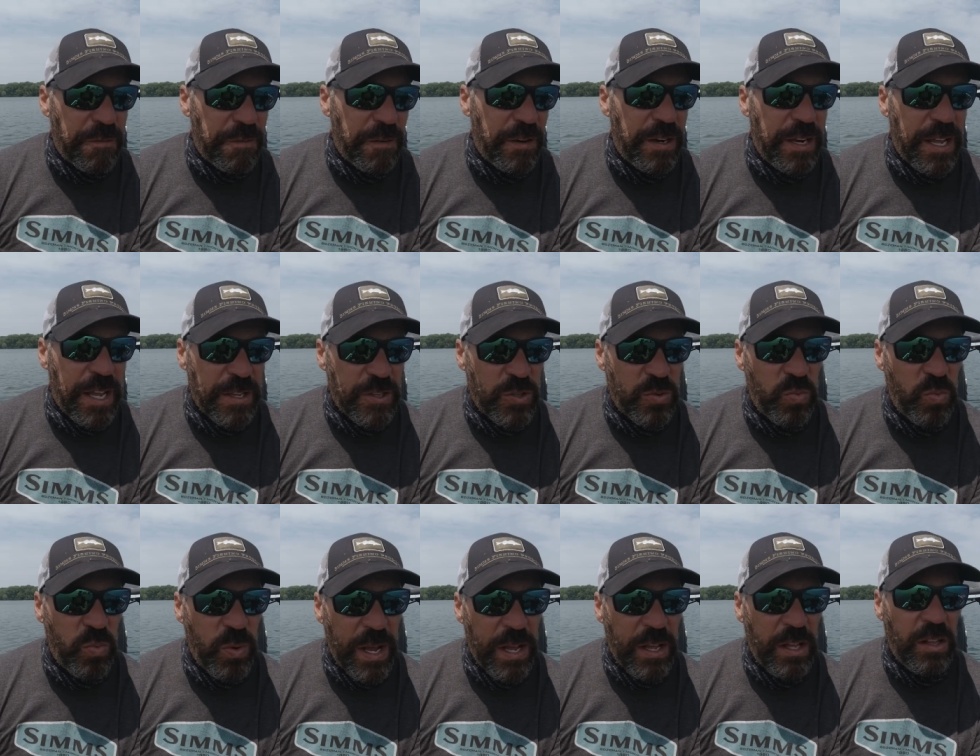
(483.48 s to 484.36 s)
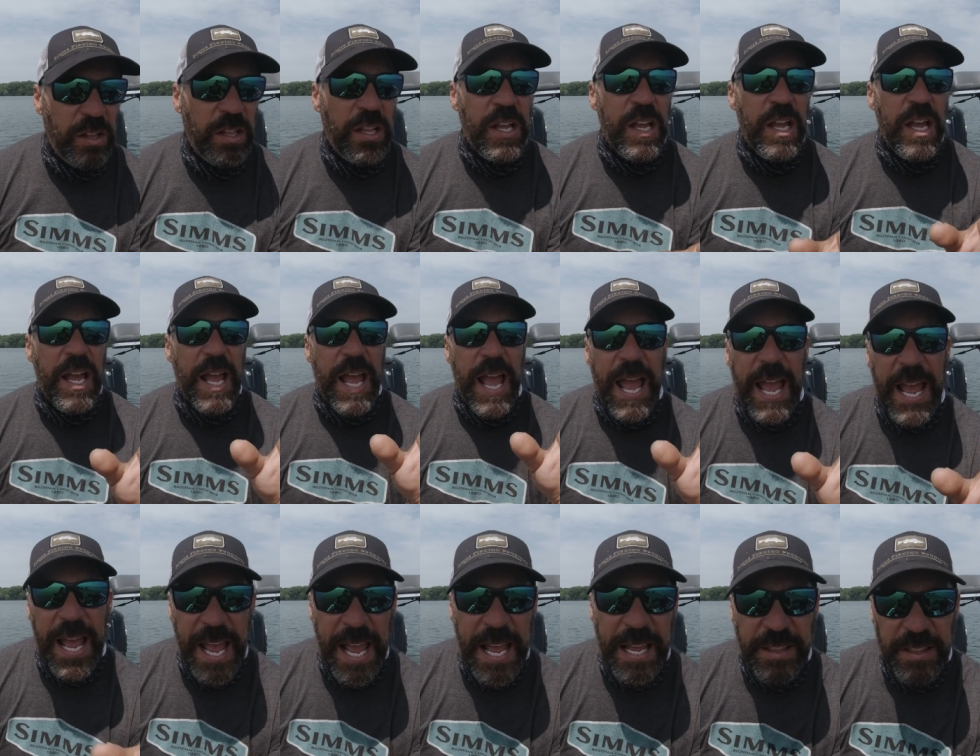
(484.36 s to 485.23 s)
front as well.
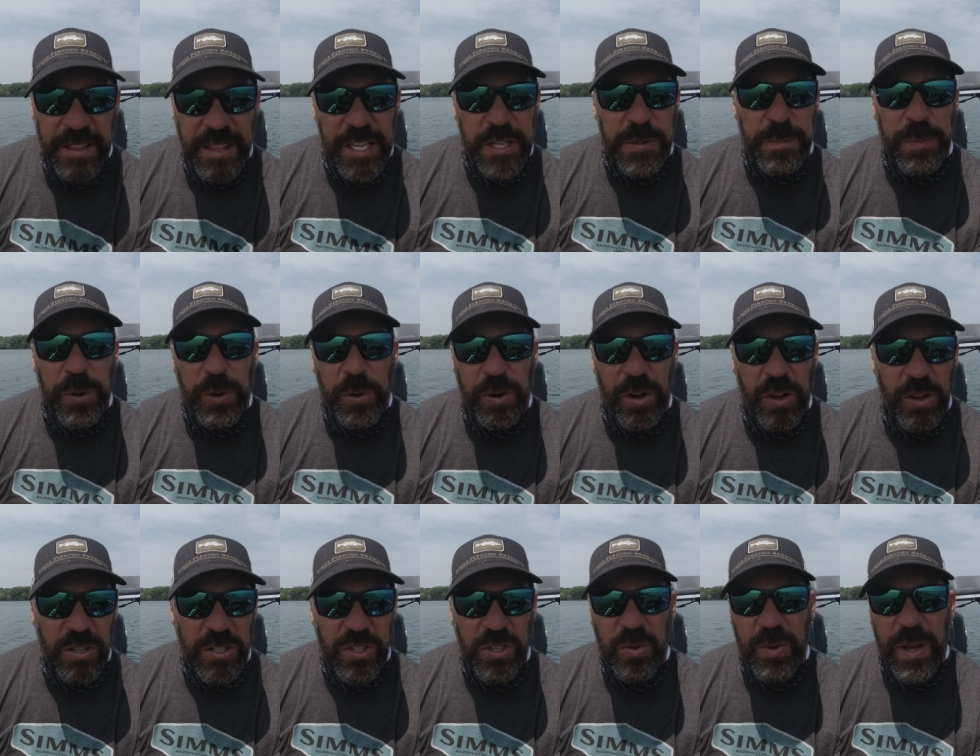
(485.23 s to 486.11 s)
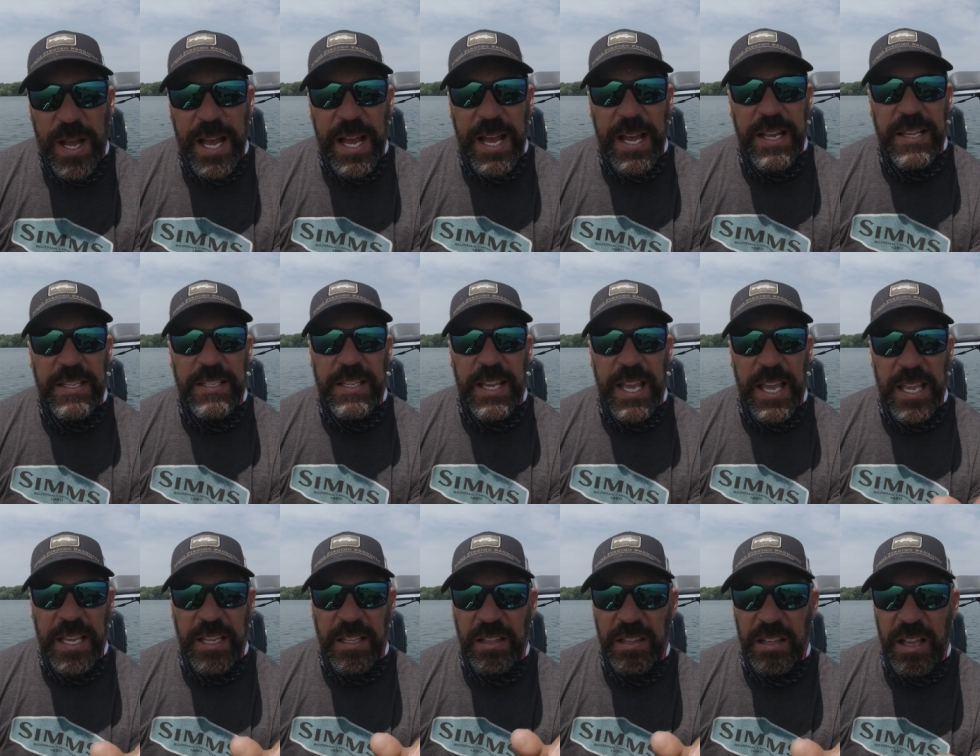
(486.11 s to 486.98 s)
And this boat also has
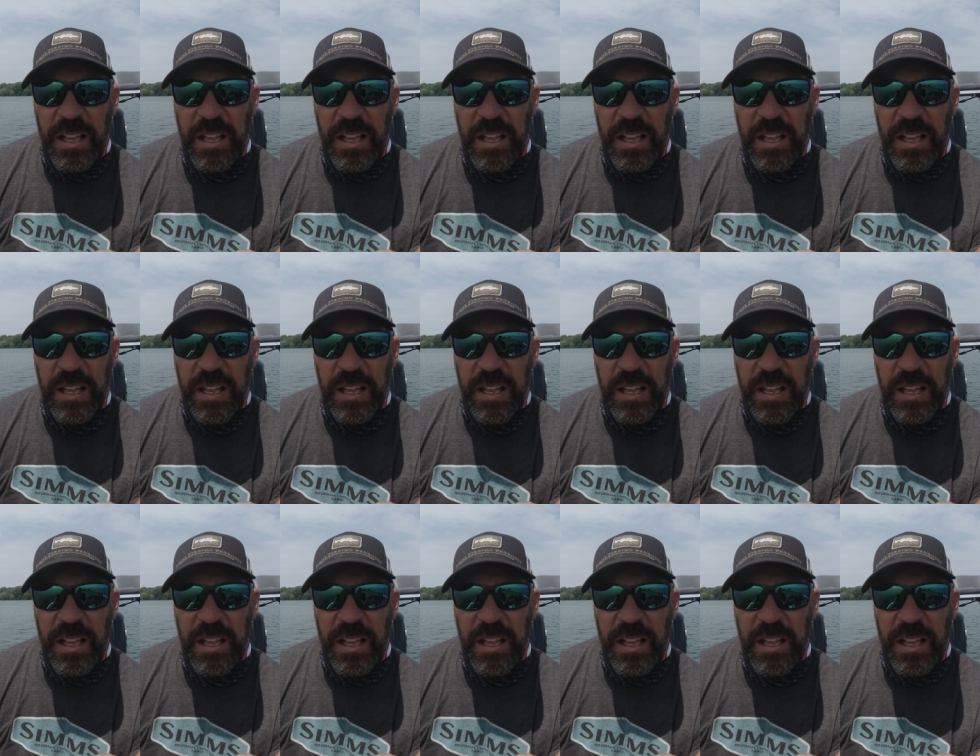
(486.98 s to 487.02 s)
a